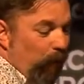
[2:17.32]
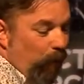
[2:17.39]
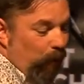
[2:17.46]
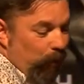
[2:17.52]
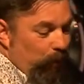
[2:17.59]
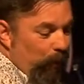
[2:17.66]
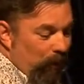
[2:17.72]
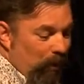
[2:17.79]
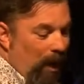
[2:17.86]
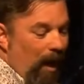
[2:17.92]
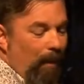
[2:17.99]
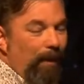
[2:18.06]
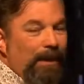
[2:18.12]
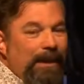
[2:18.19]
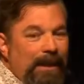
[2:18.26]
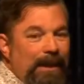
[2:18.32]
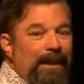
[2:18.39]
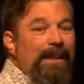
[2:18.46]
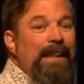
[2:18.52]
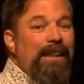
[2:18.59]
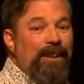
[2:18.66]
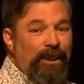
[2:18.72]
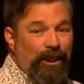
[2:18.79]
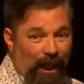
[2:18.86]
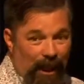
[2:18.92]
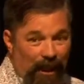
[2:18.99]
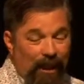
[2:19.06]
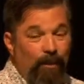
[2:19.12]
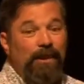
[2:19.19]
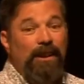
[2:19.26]
know what doing time is, he did
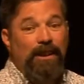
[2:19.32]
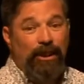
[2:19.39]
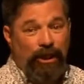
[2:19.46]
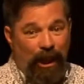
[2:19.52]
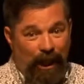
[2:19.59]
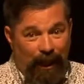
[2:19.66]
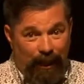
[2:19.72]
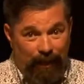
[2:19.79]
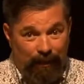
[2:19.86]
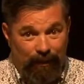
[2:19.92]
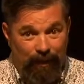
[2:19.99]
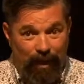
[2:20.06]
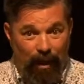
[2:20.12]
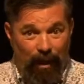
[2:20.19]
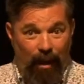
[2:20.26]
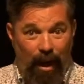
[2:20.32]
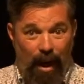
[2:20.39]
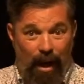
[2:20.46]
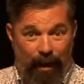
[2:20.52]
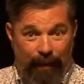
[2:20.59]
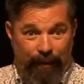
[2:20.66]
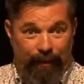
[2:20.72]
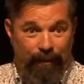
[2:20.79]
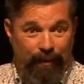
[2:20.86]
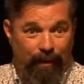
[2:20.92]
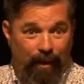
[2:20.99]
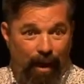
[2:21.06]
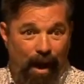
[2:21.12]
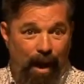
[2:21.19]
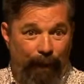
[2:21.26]
jail. He was in jail a lot.
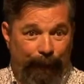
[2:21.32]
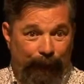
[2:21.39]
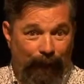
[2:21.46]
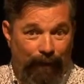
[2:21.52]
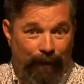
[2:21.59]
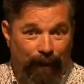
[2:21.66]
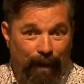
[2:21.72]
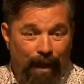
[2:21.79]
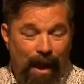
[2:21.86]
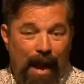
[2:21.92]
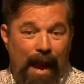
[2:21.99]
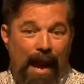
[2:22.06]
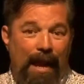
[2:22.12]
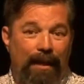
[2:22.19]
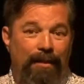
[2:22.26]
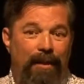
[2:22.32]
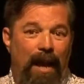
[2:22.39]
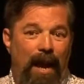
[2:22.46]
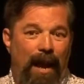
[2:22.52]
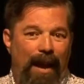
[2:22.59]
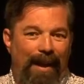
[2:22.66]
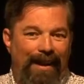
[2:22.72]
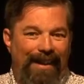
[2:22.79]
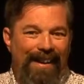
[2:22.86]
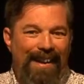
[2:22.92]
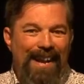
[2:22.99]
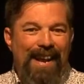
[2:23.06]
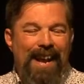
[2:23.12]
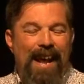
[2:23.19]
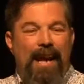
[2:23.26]
Often, and
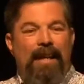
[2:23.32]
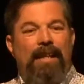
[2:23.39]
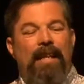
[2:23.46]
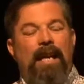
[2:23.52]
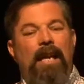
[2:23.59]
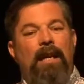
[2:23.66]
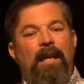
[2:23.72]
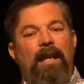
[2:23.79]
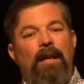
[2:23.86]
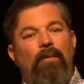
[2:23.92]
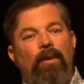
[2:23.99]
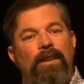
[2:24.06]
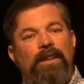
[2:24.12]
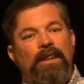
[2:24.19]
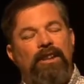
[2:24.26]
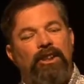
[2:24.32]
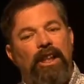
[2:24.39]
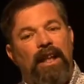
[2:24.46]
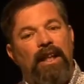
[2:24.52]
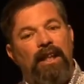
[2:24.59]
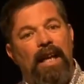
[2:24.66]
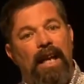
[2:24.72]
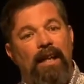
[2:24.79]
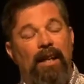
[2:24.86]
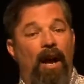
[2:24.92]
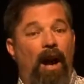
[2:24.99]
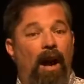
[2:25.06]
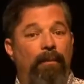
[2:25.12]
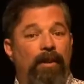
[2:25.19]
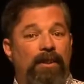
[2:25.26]
he was in jail, and
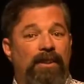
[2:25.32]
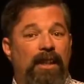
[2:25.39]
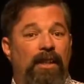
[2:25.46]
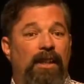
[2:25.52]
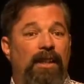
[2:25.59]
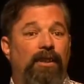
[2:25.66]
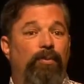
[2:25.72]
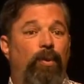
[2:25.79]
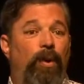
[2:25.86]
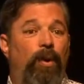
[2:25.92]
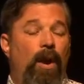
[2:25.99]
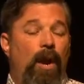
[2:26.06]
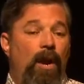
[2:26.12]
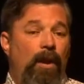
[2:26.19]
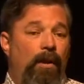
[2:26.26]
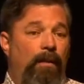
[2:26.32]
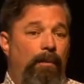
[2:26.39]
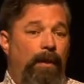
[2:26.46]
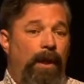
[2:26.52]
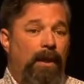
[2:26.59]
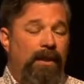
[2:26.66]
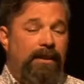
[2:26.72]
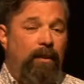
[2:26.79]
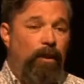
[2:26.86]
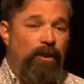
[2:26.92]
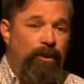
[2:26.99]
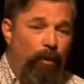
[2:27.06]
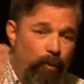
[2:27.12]
obviously these were because it was the